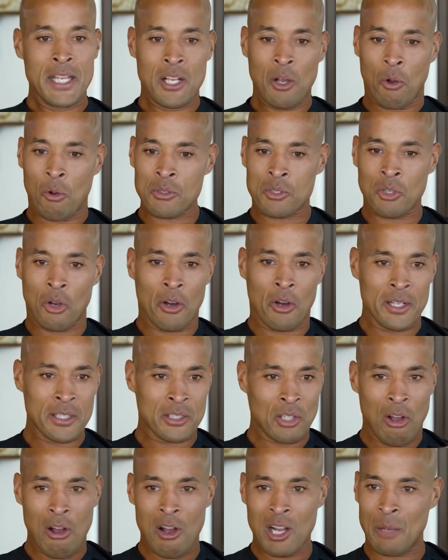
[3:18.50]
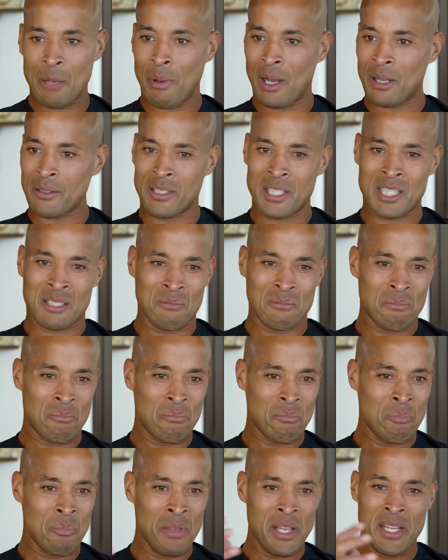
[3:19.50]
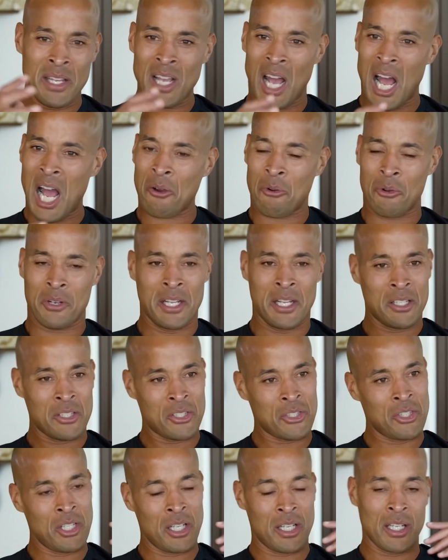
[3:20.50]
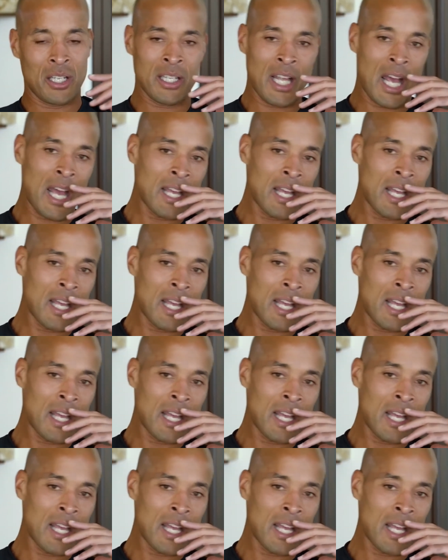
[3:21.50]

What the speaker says: he goes on to talk about this mediocrity and shit. And